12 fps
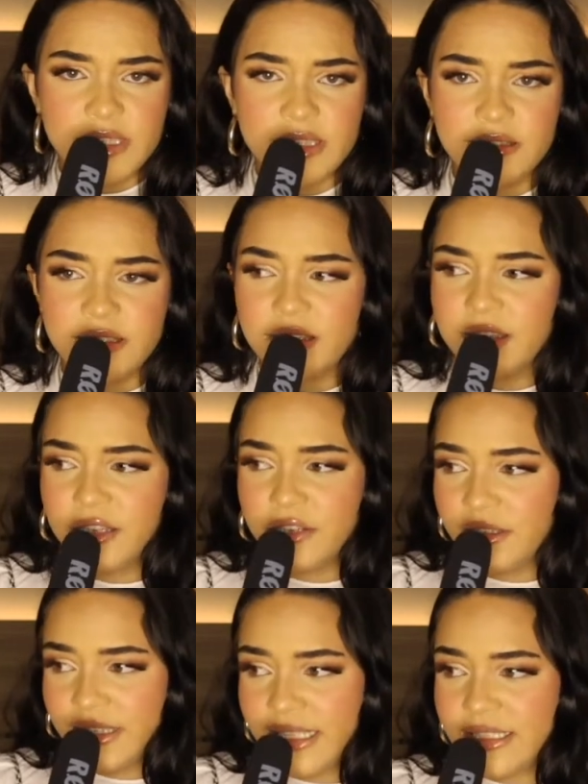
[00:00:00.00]
and
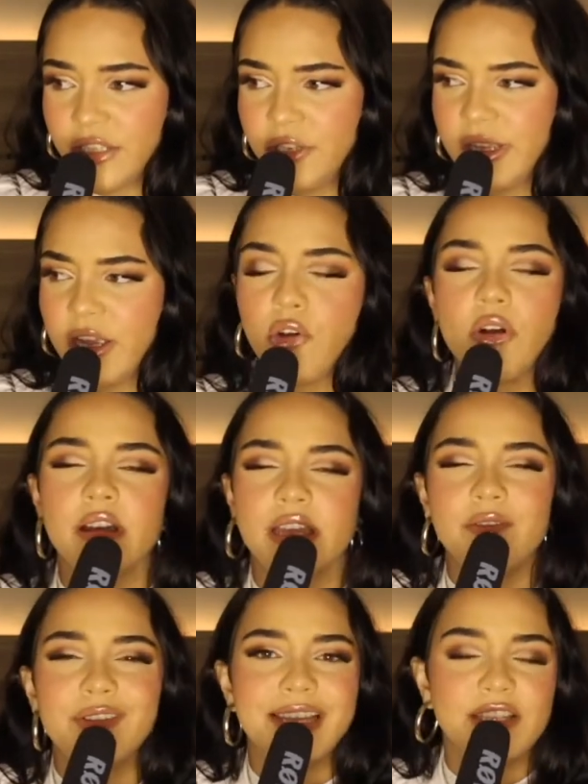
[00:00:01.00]
they tell you, like, oh, I'll
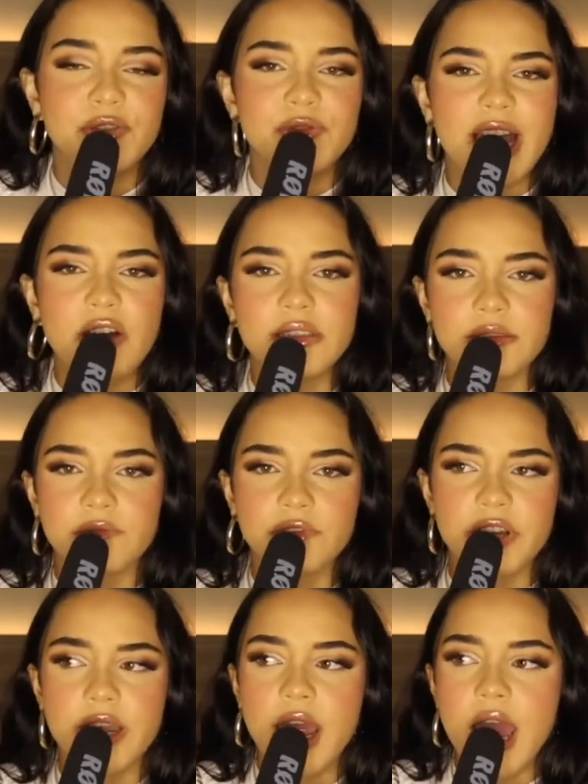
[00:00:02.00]
give you, like, $2,000
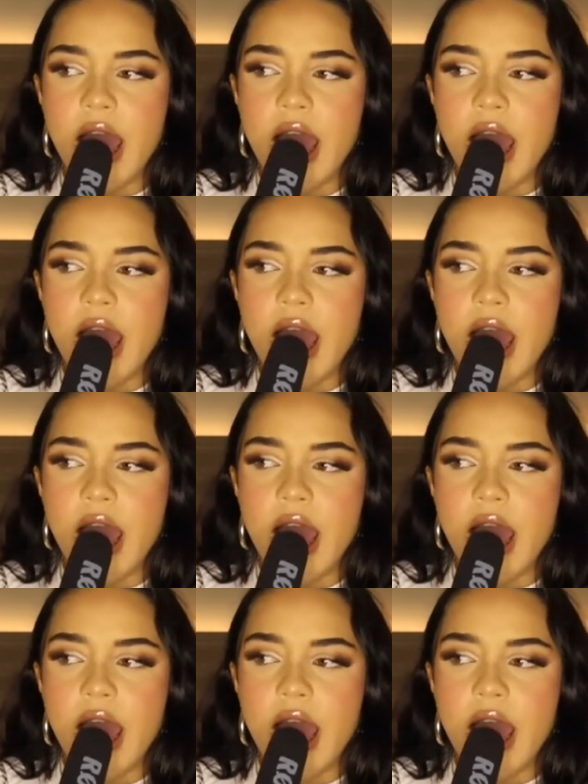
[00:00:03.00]
for it.